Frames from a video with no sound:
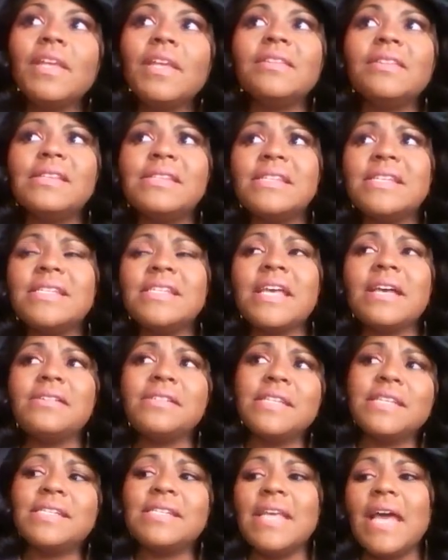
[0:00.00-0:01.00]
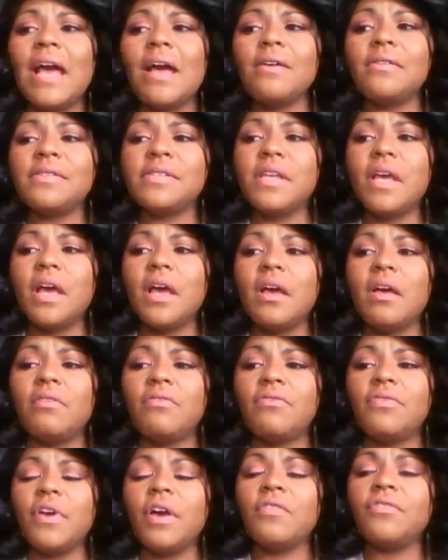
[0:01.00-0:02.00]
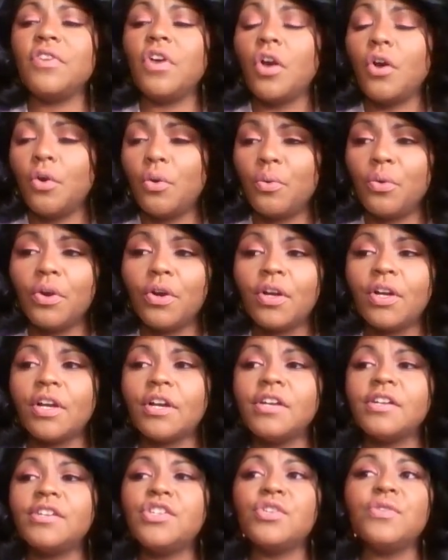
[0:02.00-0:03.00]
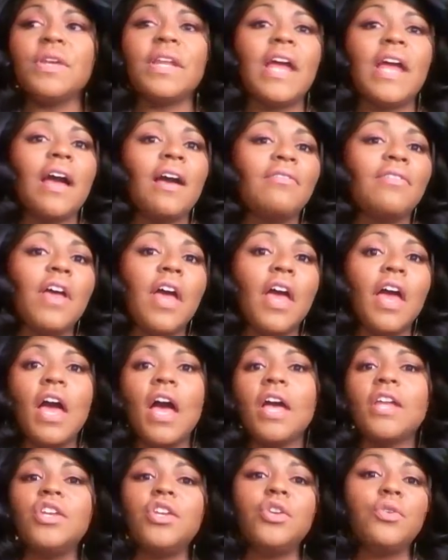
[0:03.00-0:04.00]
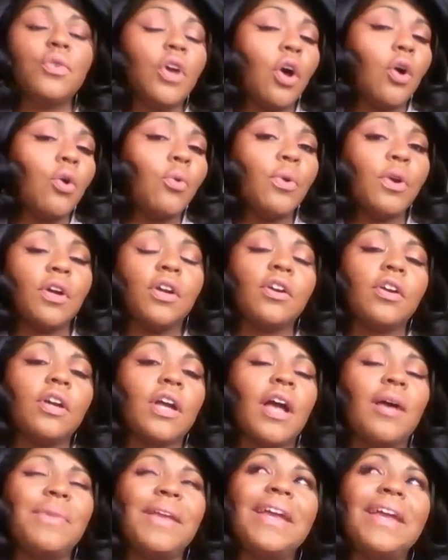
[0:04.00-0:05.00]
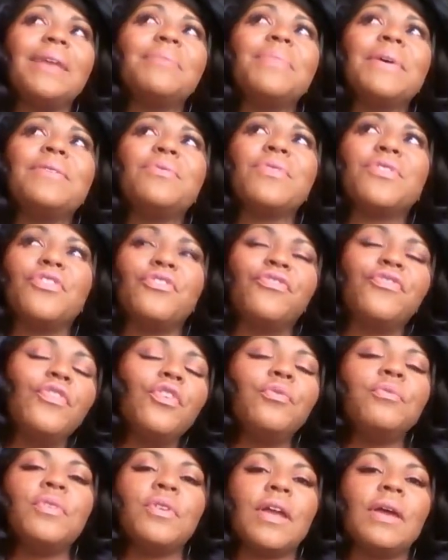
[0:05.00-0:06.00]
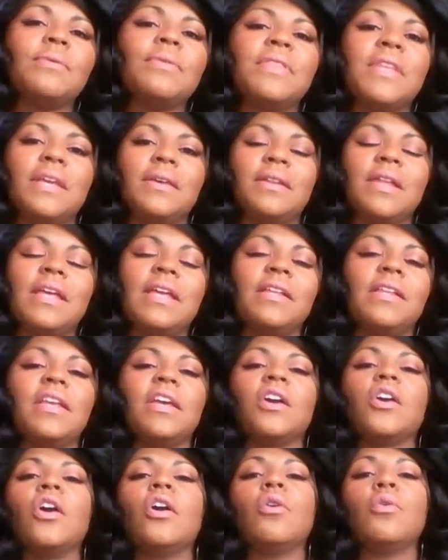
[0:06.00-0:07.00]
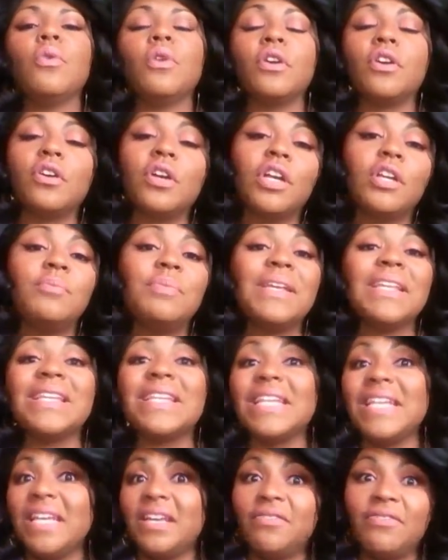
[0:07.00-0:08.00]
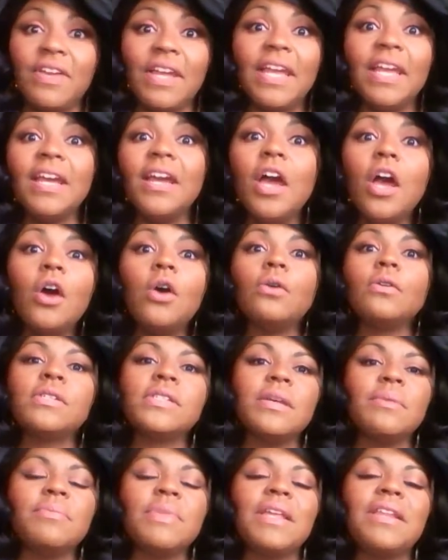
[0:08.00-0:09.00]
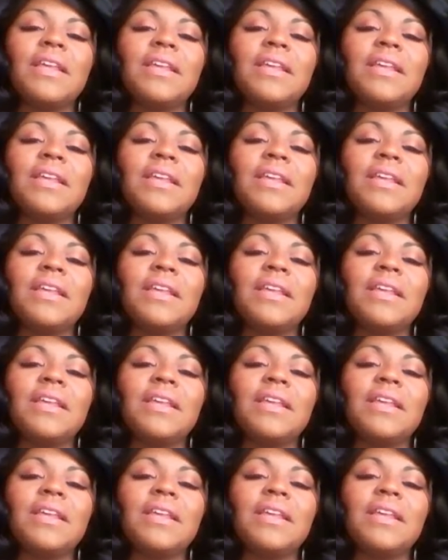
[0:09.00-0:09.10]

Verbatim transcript: the 6th house is the house of co-workers. You could have a new co-worker coming, but with a full moon, I would think likely a co-worker could be leaving or something